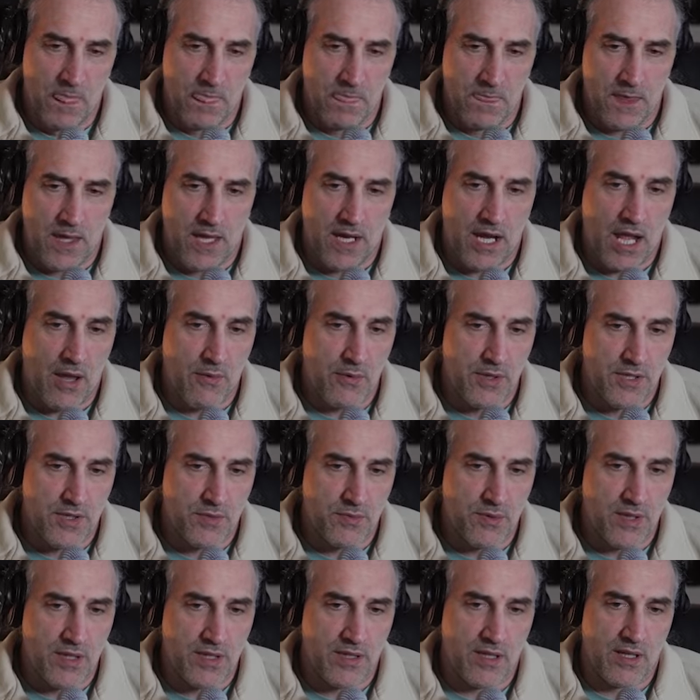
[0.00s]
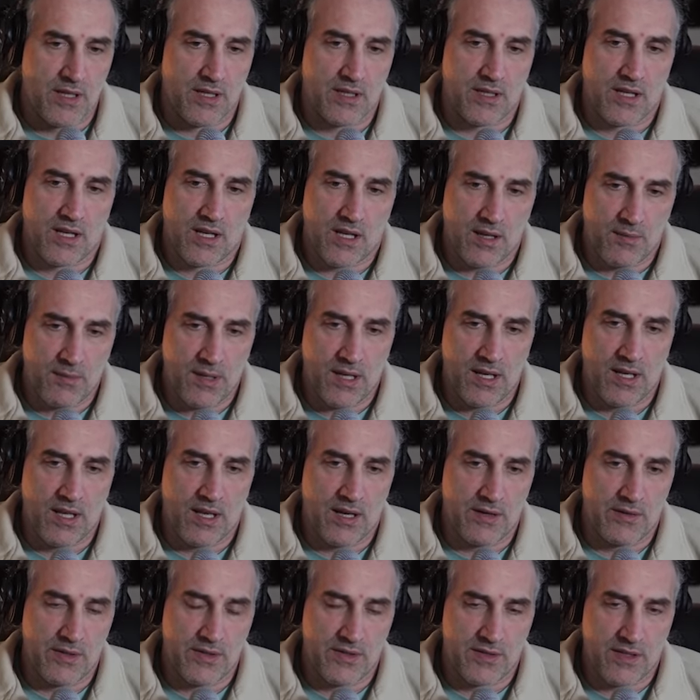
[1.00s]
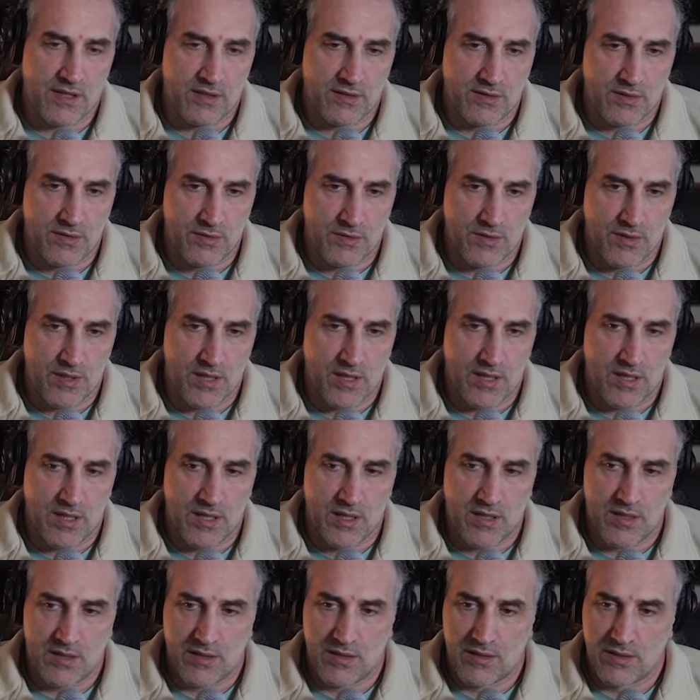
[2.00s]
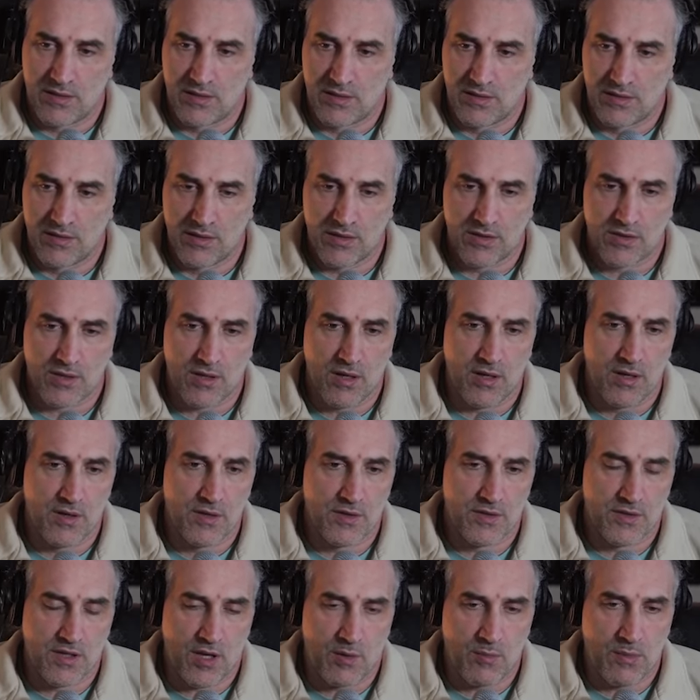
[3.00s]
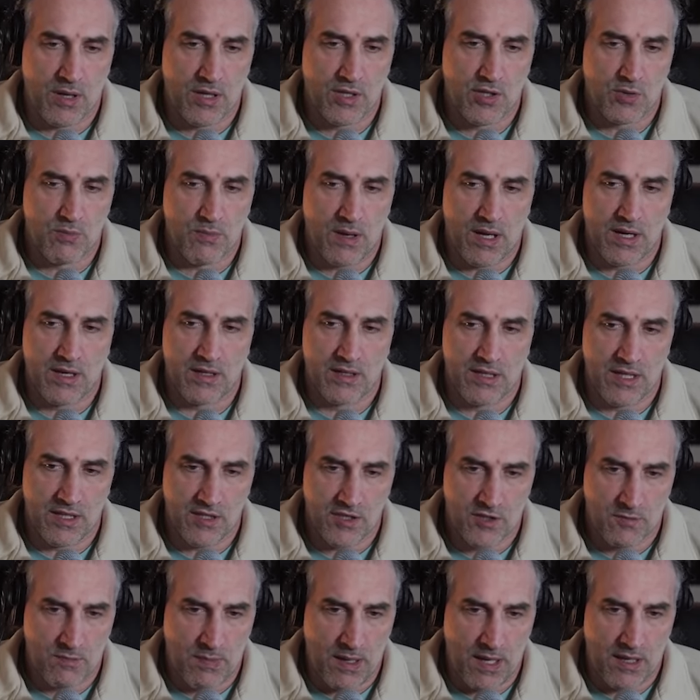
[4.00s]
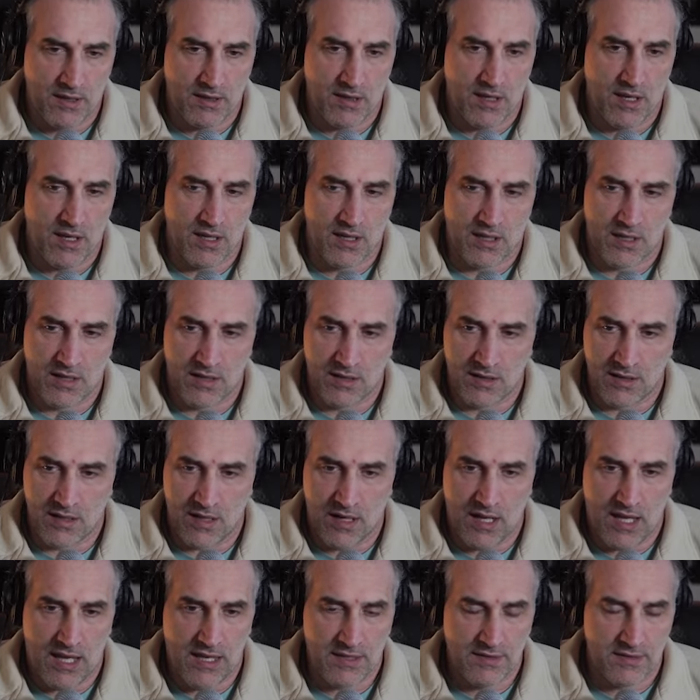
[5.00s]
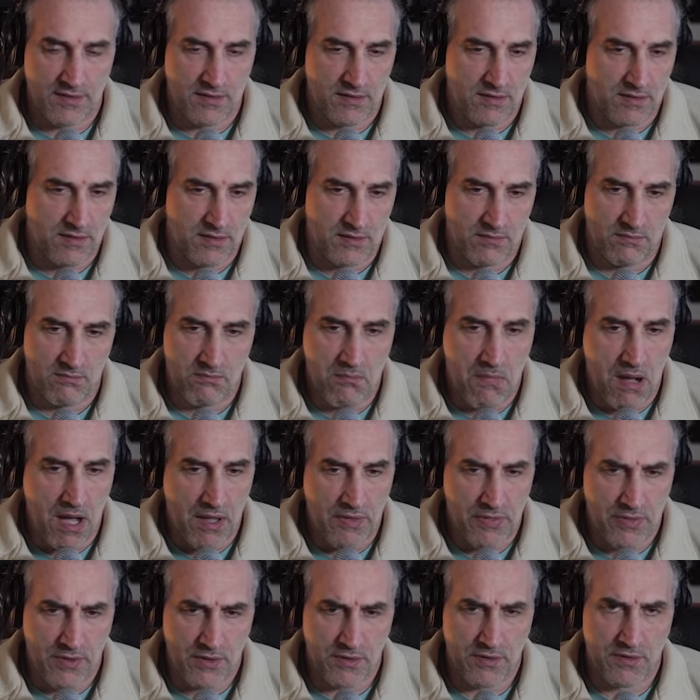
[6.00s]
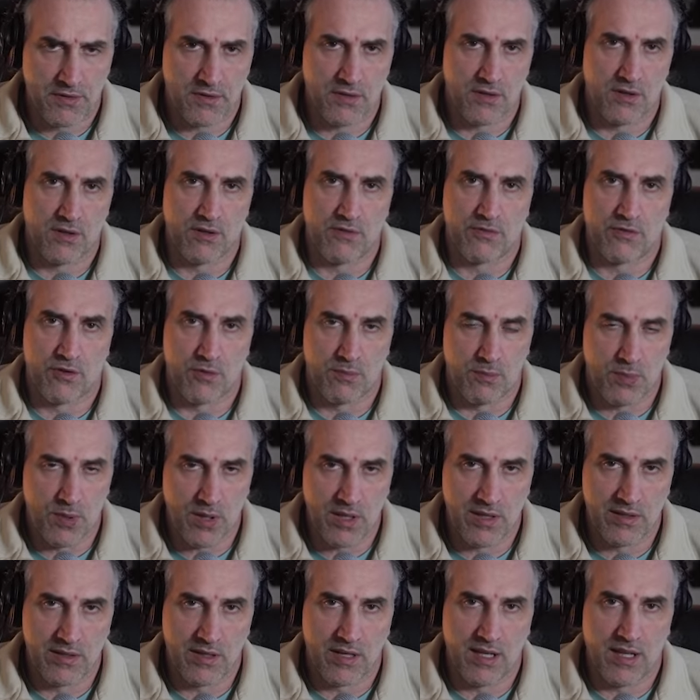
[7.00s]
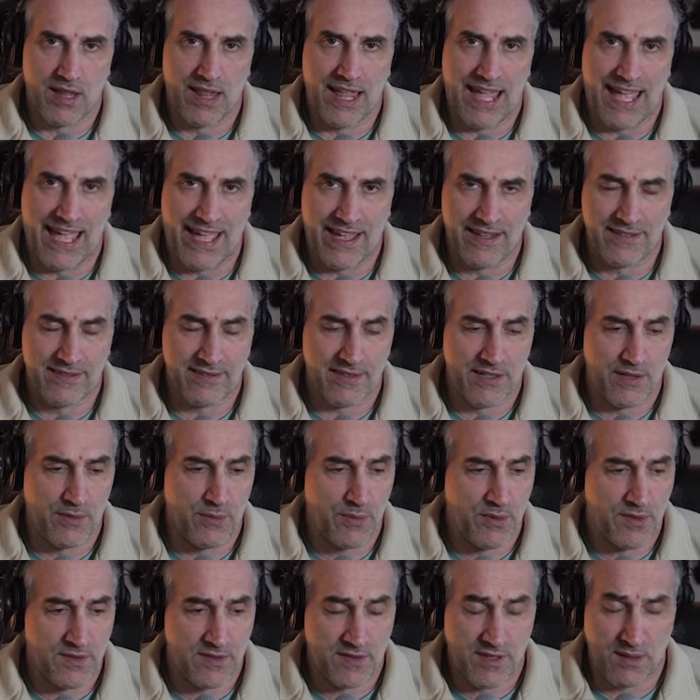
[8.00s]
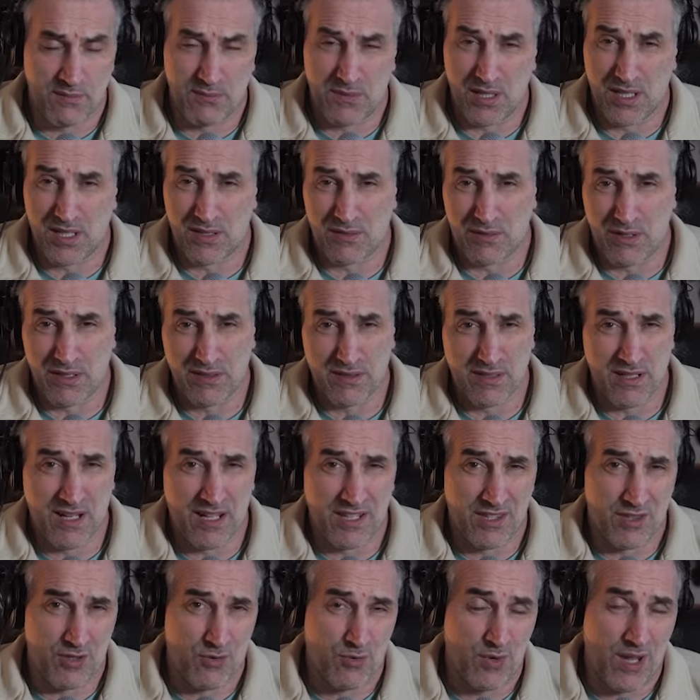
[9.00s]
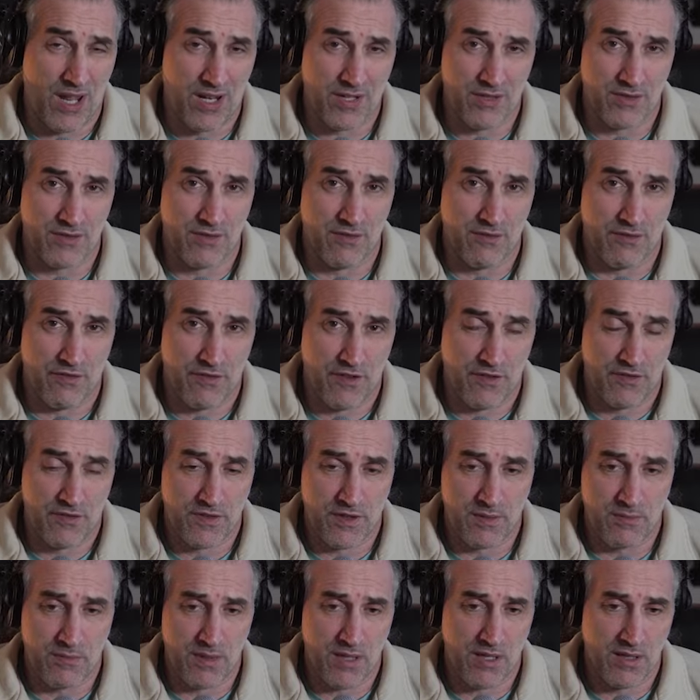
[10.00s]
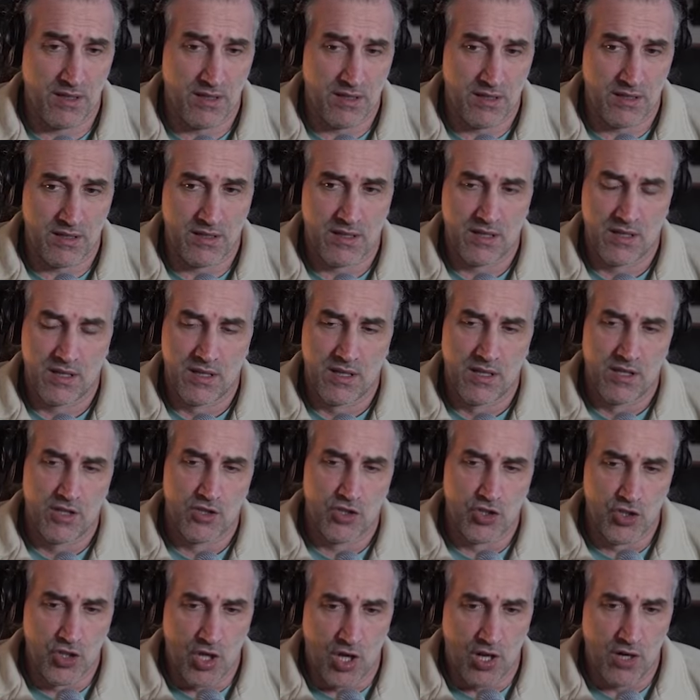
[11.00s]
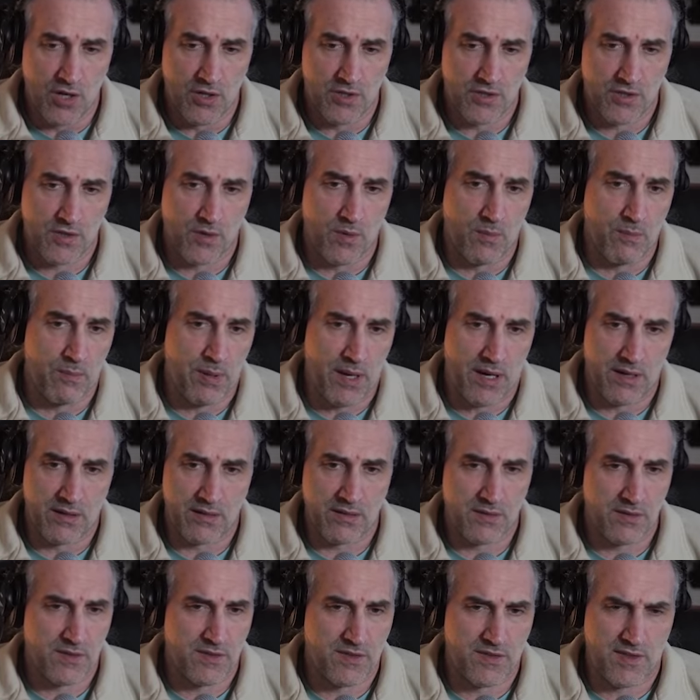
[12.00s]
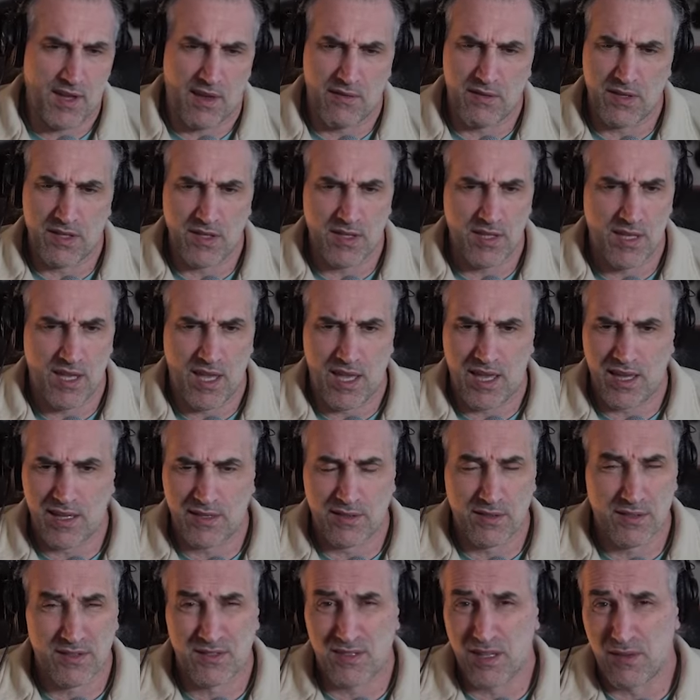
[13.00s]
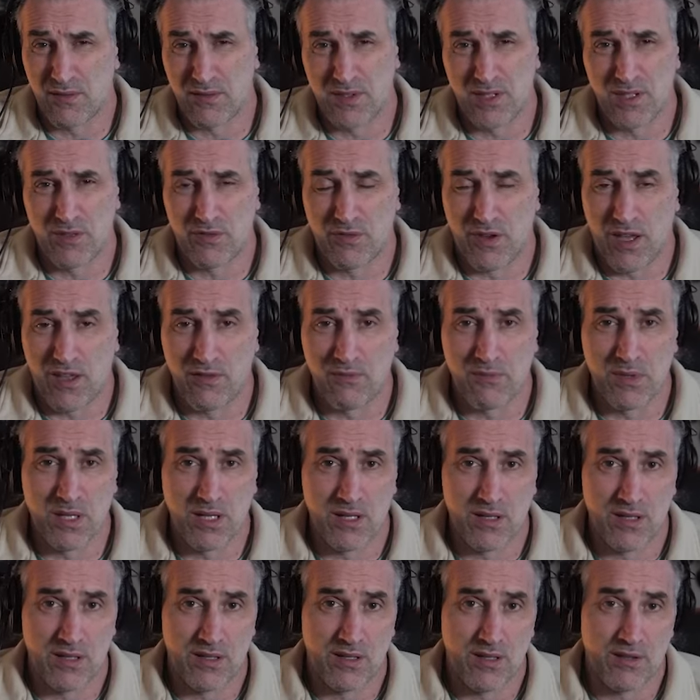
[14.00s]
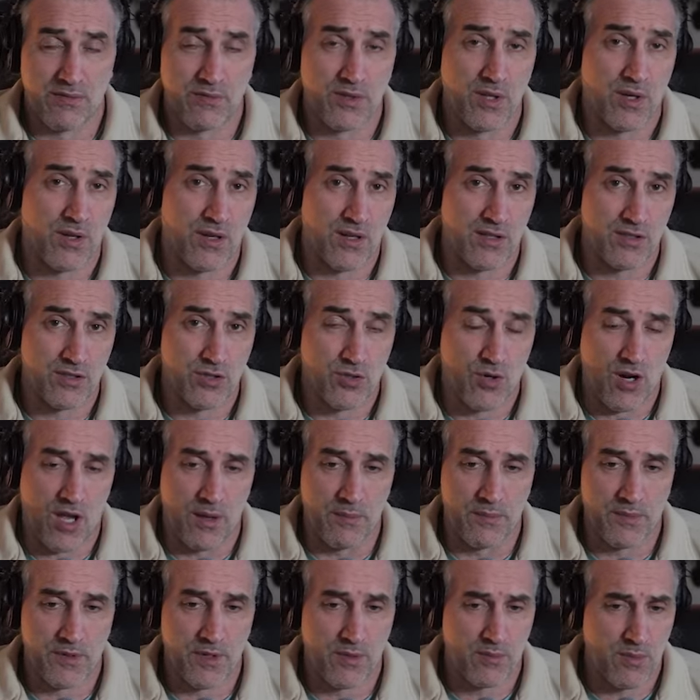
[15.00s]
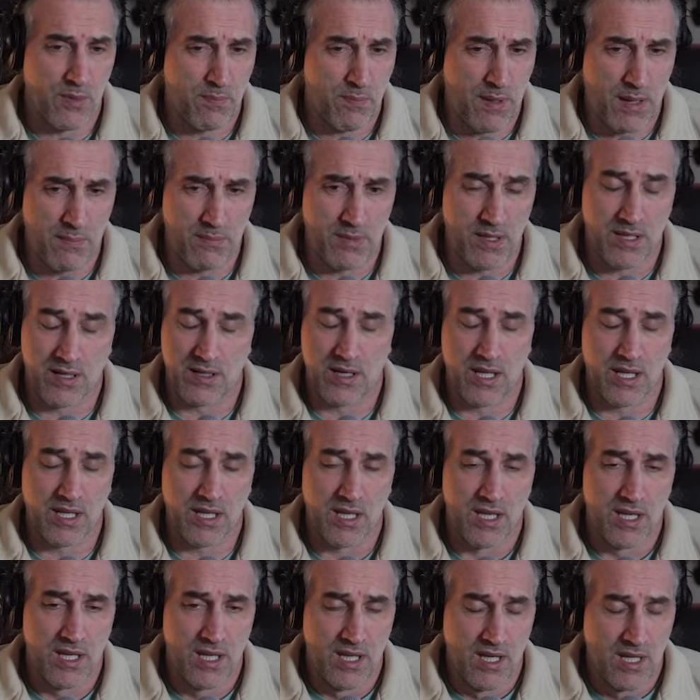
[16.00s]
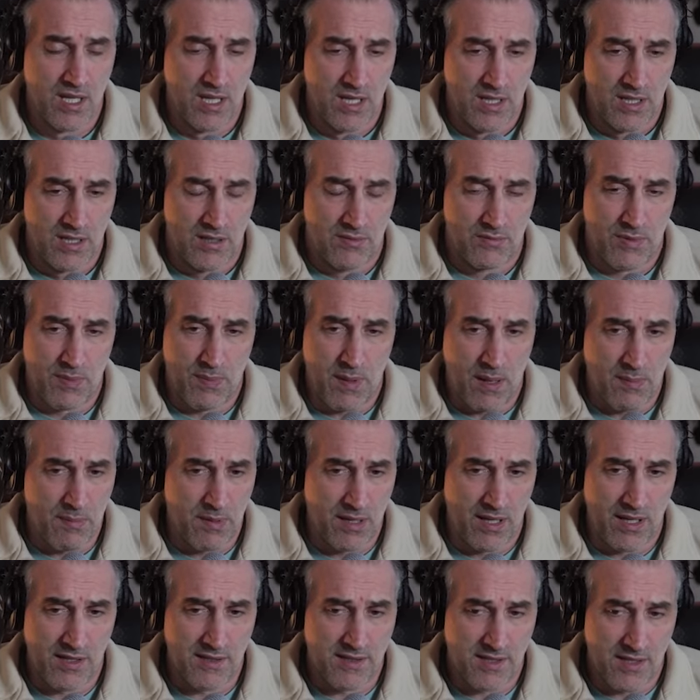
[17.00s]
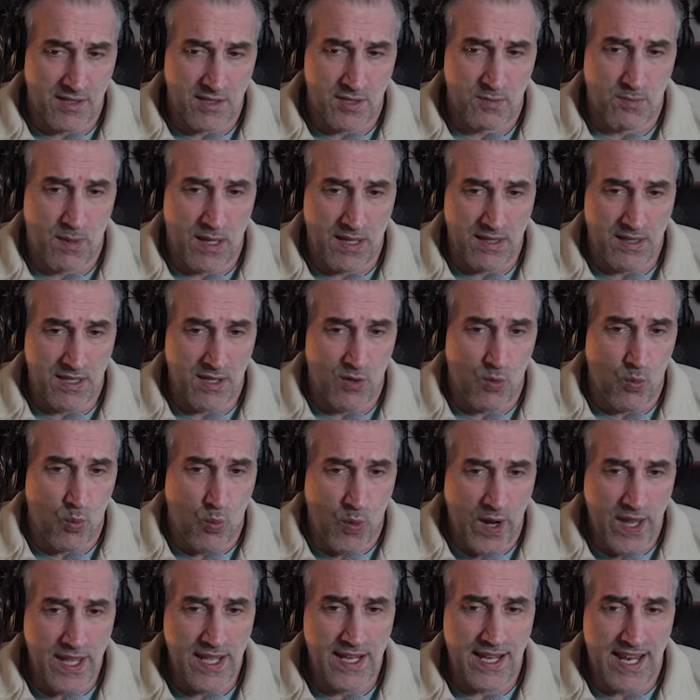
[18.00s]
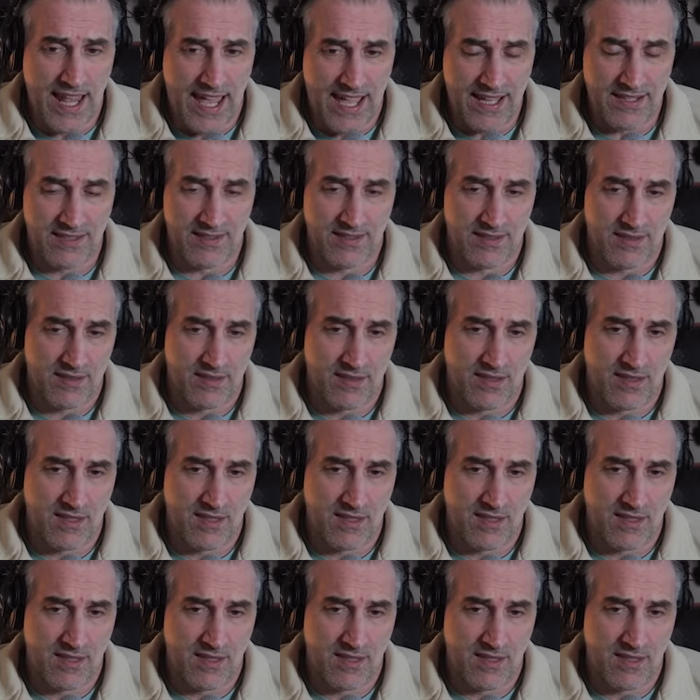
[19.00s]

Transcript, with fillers: And I was reading that Kamala Harris had to uh, disclose how much money we'll they spent, the like in the last month or so, for political ads, and it was something crazy, and, like 350 uh, yeah, million coach, dollars compared to 78 or 75 we'll million of Donald Trump. So Republic, like Republicans are spending way less.